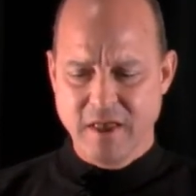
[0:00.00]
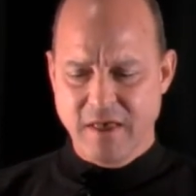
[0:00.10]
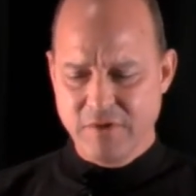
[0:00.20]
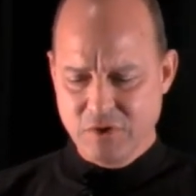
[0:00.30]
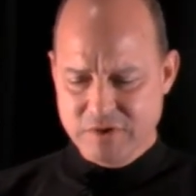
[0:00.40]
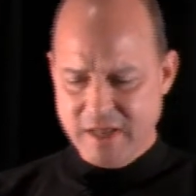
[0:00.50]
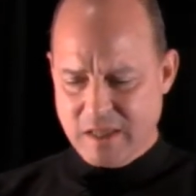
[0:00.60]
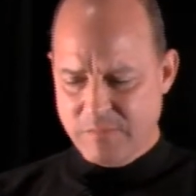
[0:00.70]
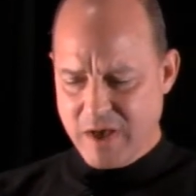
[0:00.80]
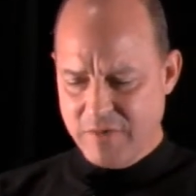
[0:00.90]
And then you take
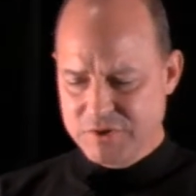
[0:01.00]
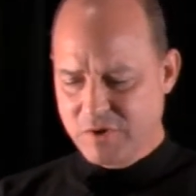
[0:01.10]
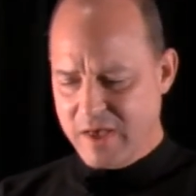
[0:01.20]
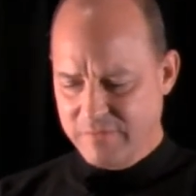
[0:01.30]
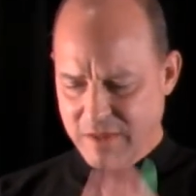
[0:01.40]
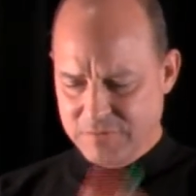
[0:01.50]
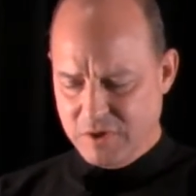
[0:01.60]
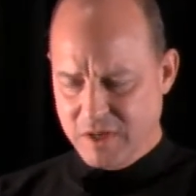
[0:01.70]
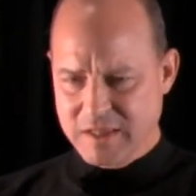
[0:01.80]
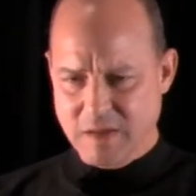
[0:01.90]
that pile that you have left and you
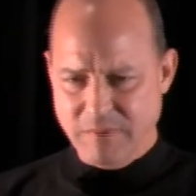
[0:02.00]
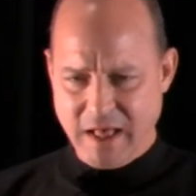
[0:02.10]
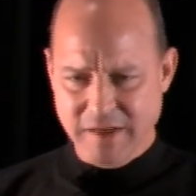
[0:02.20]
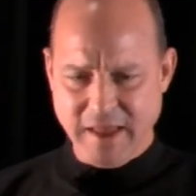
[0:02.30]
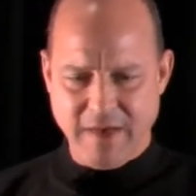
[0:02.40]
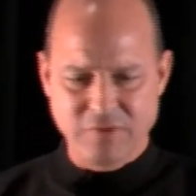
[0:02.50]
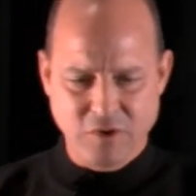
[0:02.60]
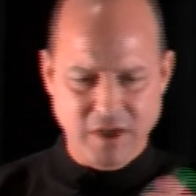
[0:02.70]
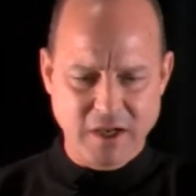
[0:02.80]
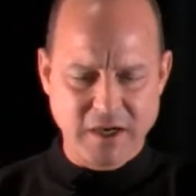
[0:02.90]
cut that pile in half and
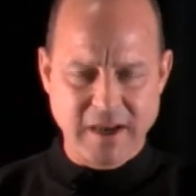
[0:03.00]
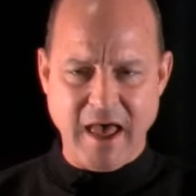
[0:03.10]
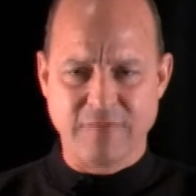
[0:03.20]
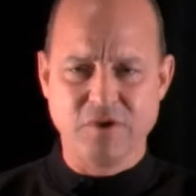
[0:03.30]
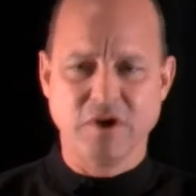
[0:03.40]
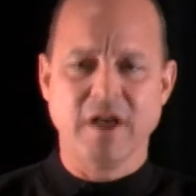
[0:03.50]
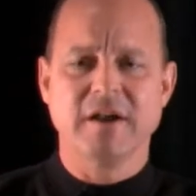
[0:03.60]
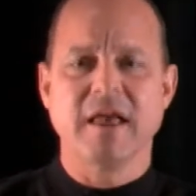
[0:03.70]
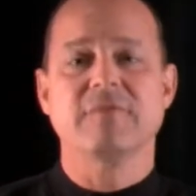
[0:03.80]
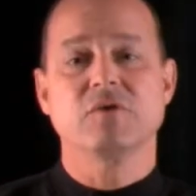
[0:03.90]
you cut it in half and you cut it
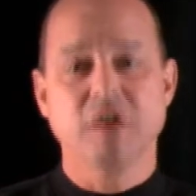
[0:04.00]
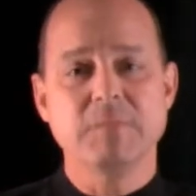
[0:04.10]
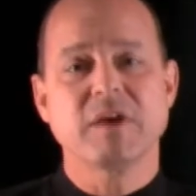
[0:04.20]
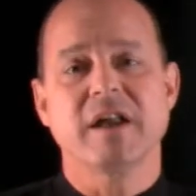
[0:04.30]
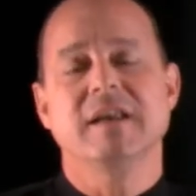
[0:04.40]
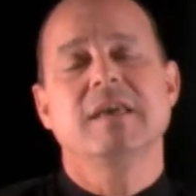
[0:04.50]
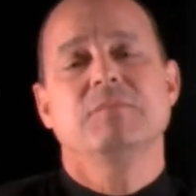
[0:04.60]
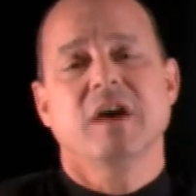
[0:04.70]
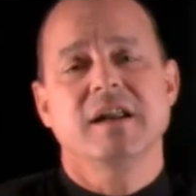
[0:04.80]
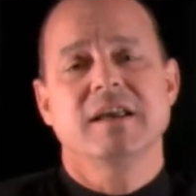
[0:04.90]
in half and you keep
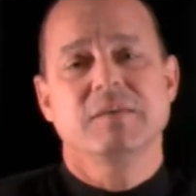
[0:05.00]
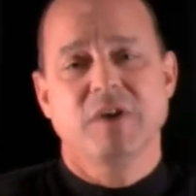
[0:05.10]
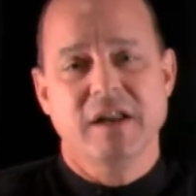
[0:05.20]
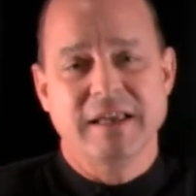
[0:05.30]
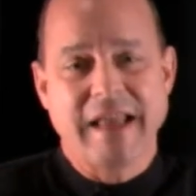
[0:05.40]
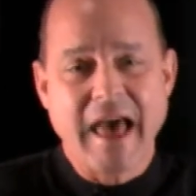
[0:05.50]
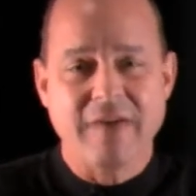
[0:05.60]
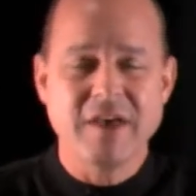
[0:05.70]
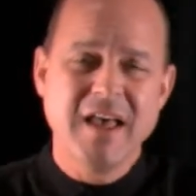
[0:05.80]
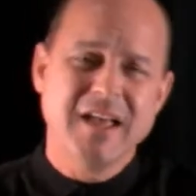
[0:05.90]
cutting in
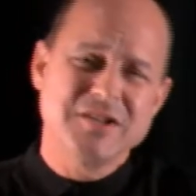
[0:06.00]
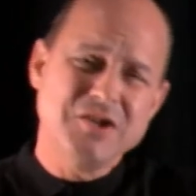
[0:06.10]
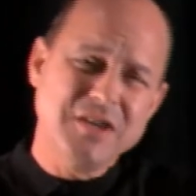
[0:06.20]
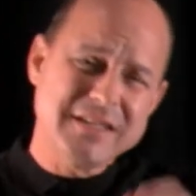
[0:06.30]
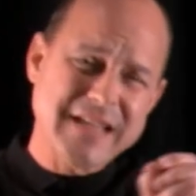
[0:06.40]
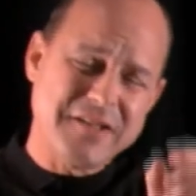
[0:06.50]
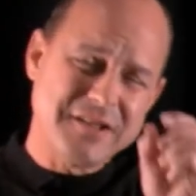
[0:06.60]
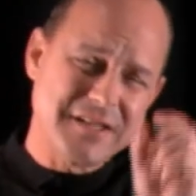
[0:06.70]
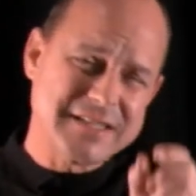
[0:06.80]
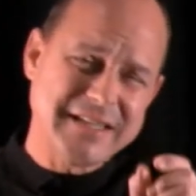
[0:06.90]
half until you get down to
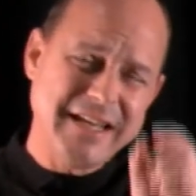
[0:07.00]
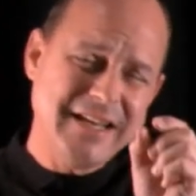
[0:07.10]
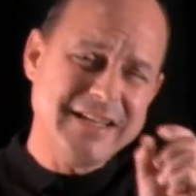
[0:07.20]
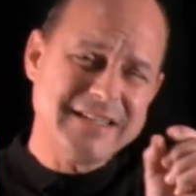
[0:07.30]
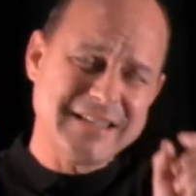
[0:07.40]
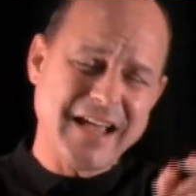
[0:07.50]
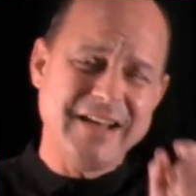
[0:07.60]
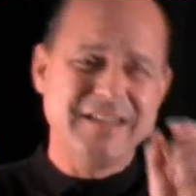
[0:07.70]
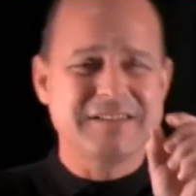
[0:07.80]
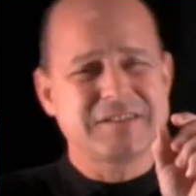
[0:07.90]
this teeniest,
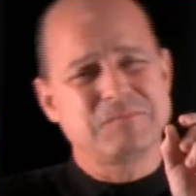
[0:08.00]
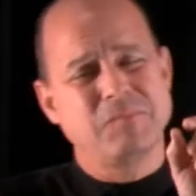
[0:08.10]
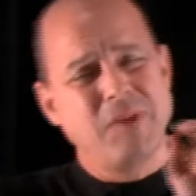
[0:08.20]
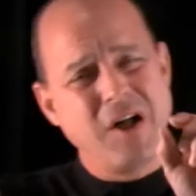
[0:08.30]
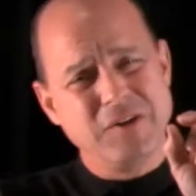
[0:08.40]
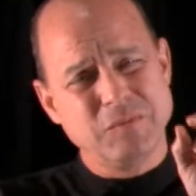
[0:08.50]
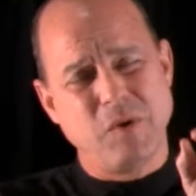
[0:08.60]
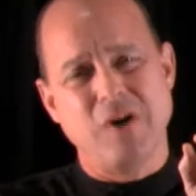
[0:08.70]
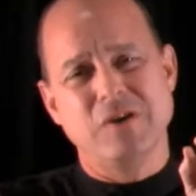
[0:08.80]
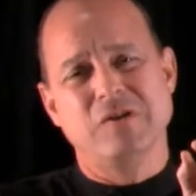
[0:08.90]
tiniest, smallest
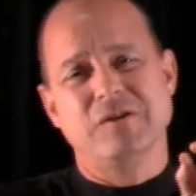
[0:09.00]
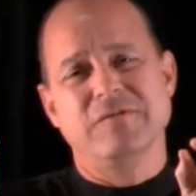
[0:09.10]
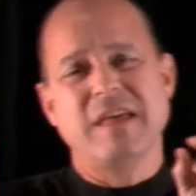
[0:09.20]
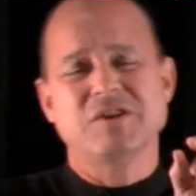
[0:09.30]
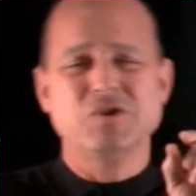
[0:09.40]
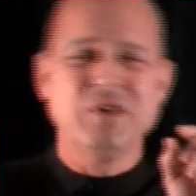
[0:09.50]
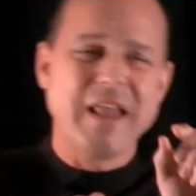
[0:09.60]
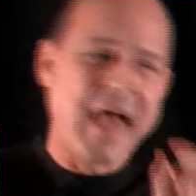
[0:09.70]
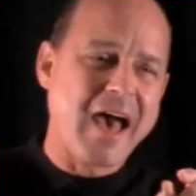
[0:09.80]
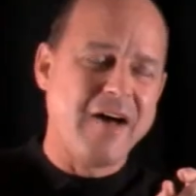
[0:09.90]
particle that you could
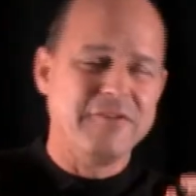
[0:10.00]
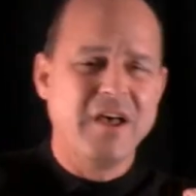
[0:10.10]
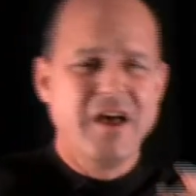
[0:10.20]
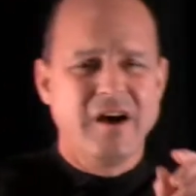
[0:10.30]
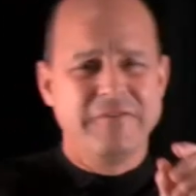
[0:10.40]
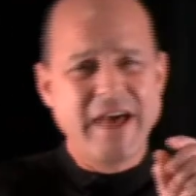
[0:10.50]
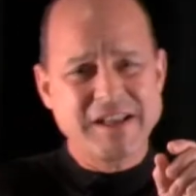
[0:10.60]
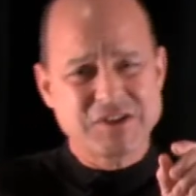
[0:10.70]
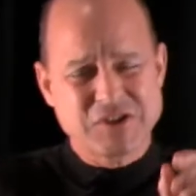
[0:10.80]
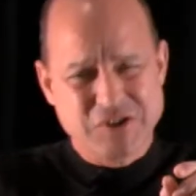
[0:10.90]
have of
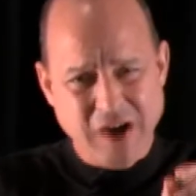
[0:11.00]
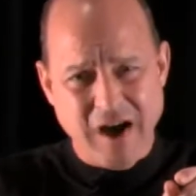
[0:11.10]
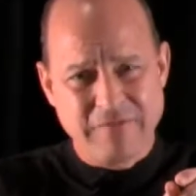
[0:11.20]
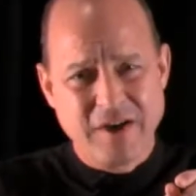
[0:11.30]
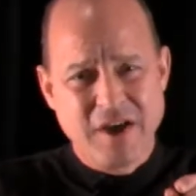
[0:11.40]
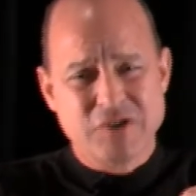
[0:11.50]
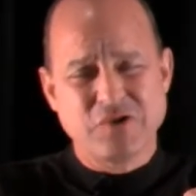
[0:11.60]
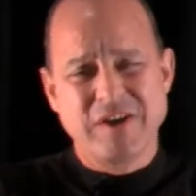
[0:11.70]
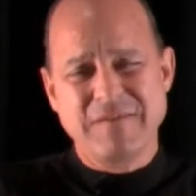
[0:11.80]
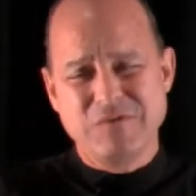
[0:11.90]
that stuff,
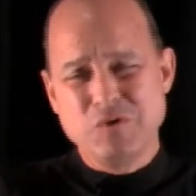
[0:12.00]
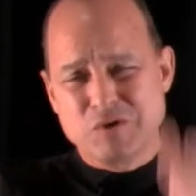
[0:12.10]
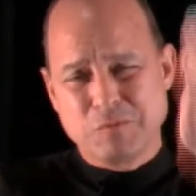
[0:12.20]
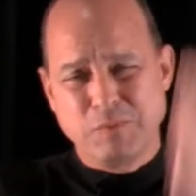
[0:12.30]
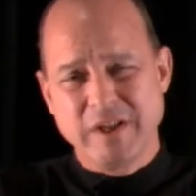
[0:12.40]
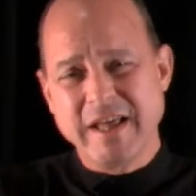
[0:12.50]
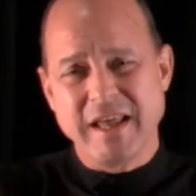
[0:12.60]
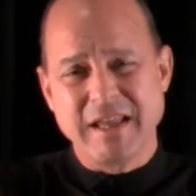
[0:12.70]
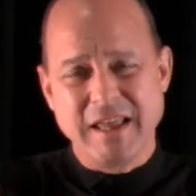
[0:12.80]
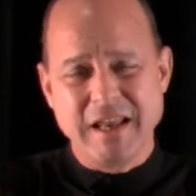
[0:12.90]
so that if you split
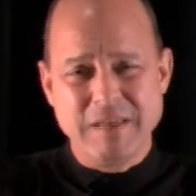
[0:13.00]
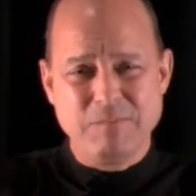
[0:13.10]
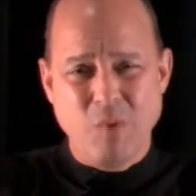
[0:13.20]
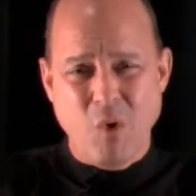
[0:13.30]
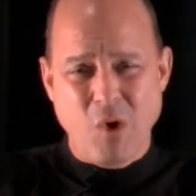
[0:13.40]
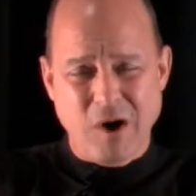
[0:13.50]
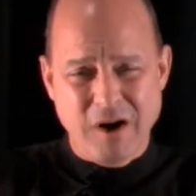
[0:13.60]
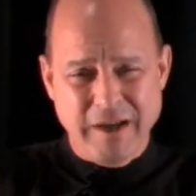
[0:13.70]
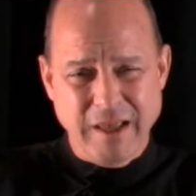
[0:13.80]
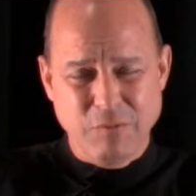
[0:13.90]
it any
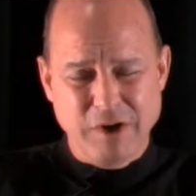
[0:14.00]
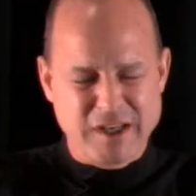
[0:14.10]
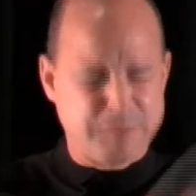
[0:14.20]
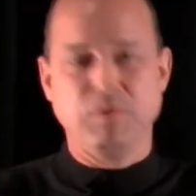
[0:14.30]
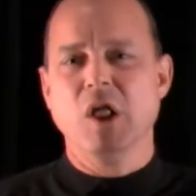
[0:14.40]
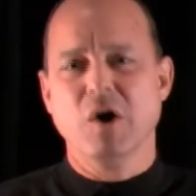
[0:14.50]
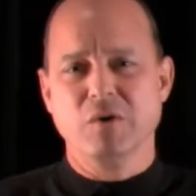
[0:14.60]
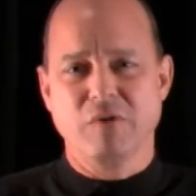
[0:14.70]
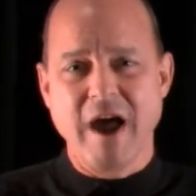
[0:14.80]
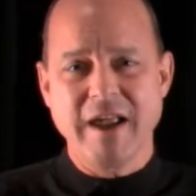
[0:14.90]
more, it would
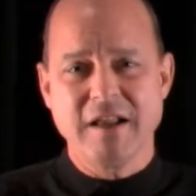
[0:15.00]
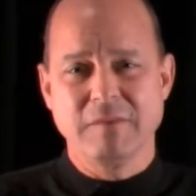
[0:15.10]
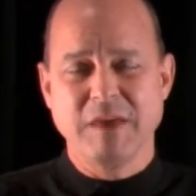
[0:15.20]
explode, right?